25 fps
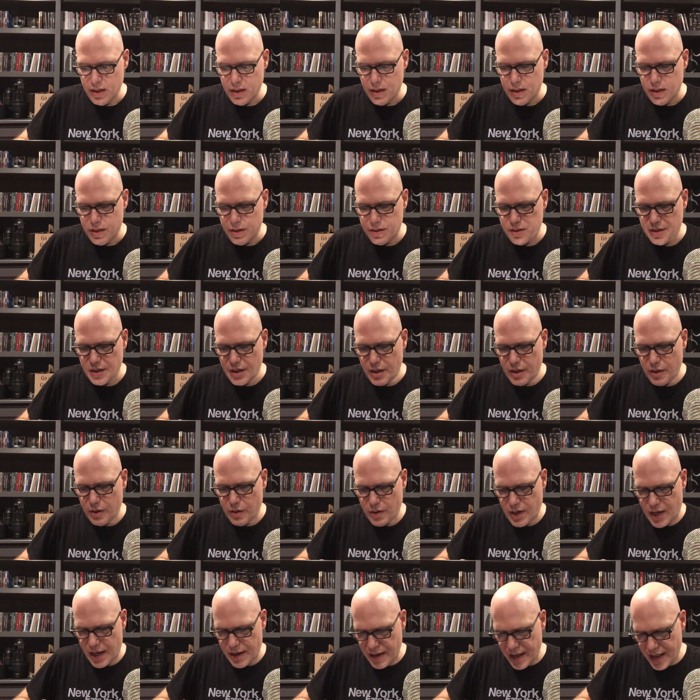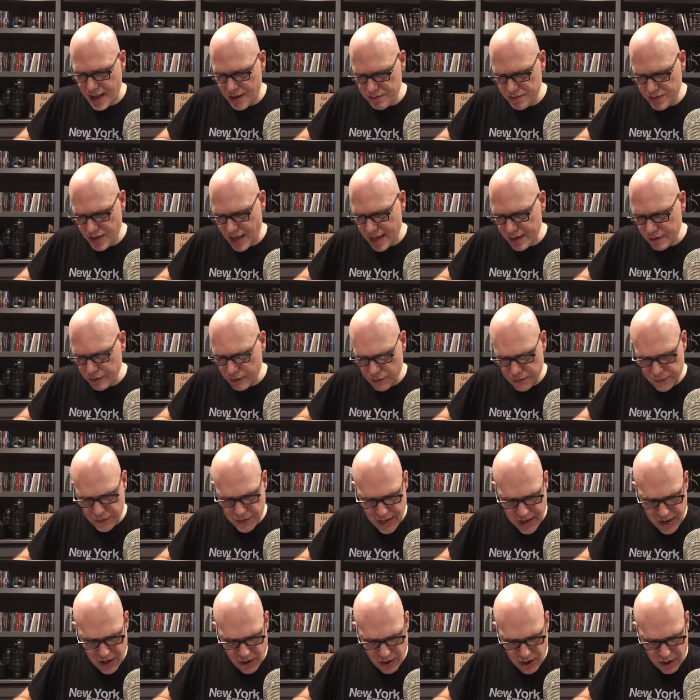So, I, I don't know, for
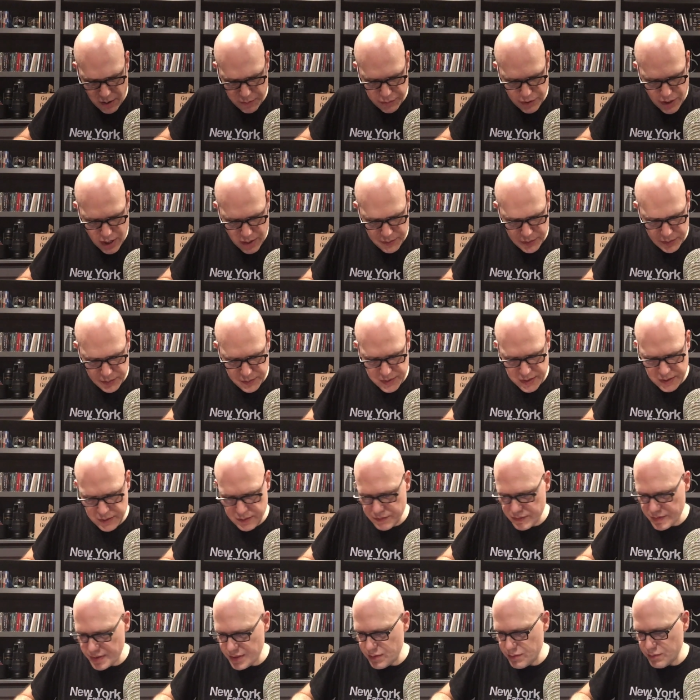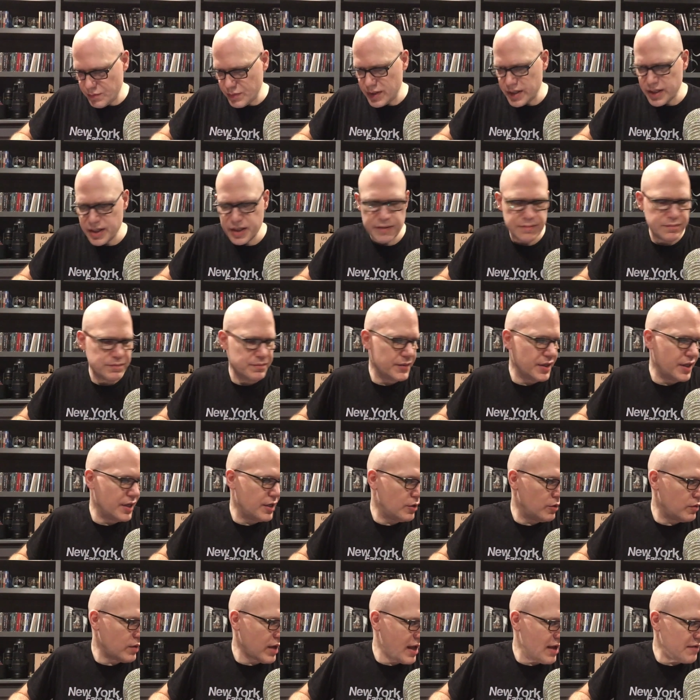now, I'll probably, eh, you know,
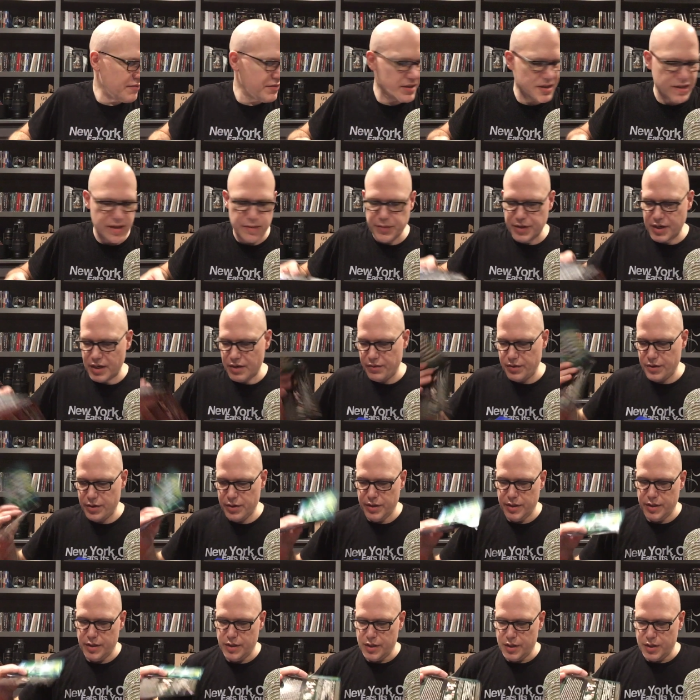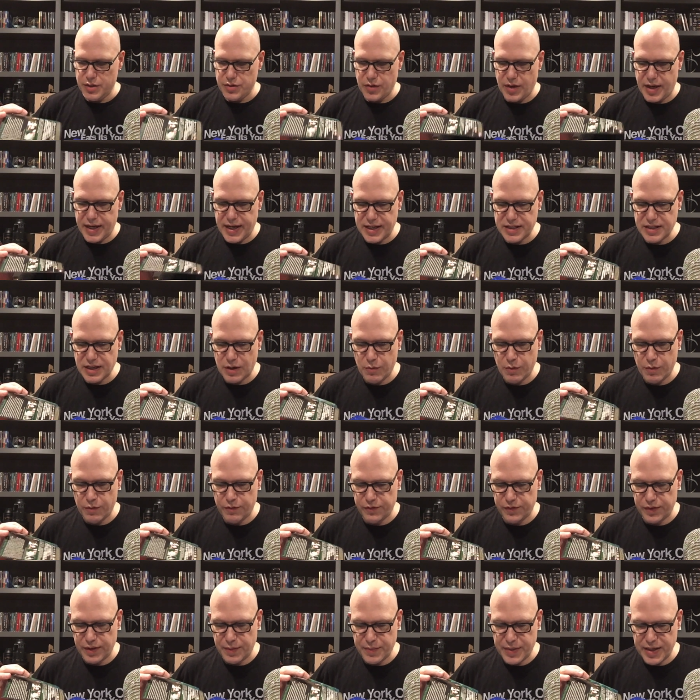I have this slipcover, so I guess I will
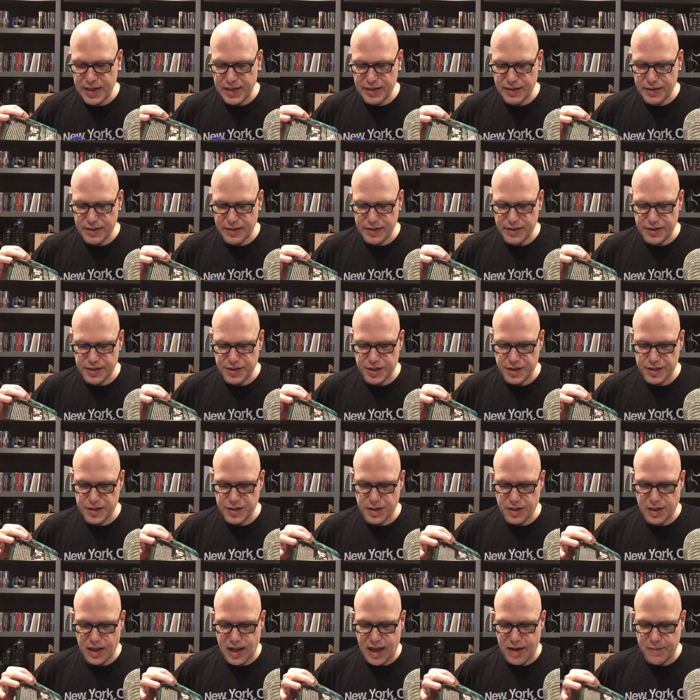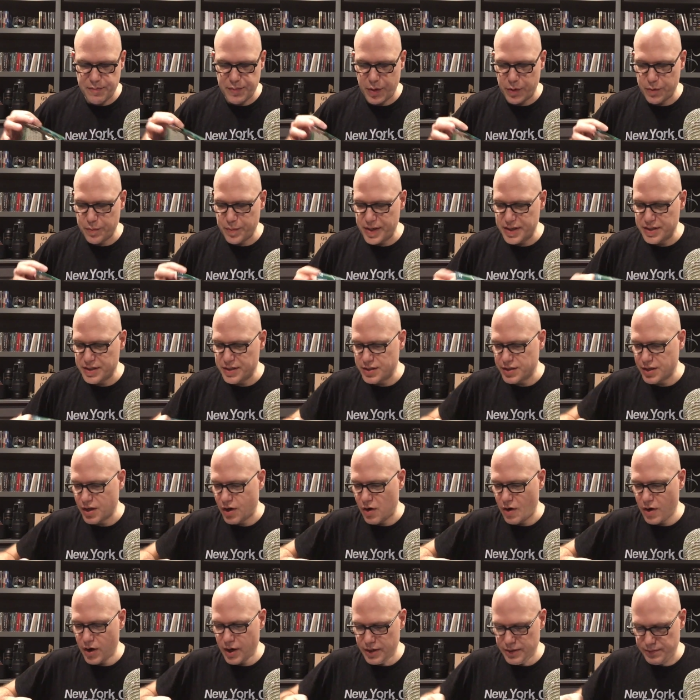flip it, just so that I have both pieces of
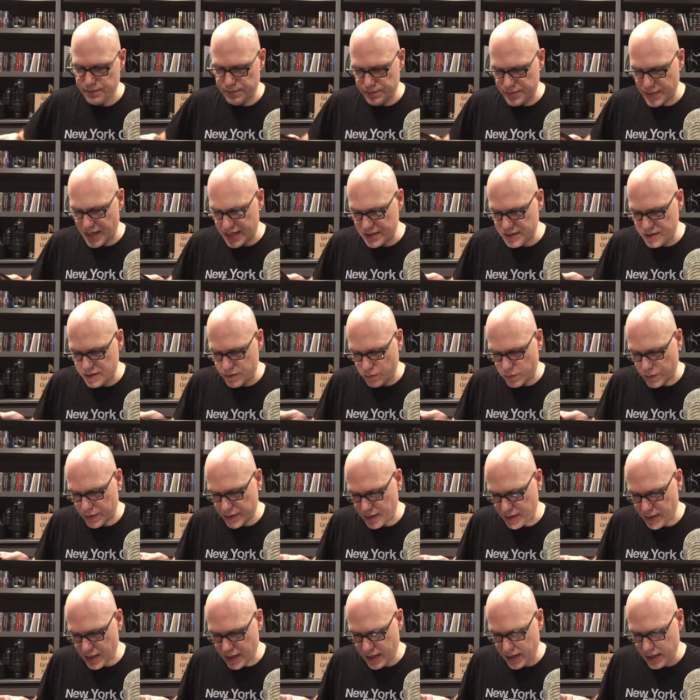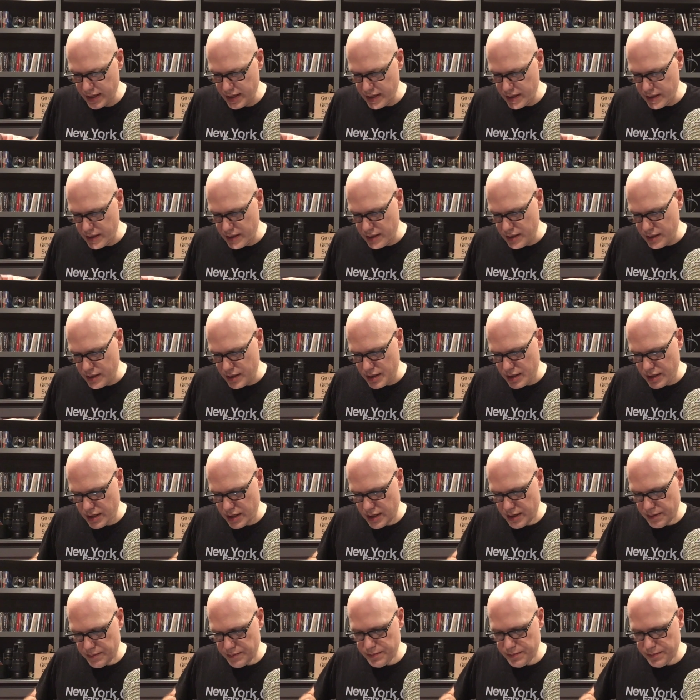art. That's the one thing. Um,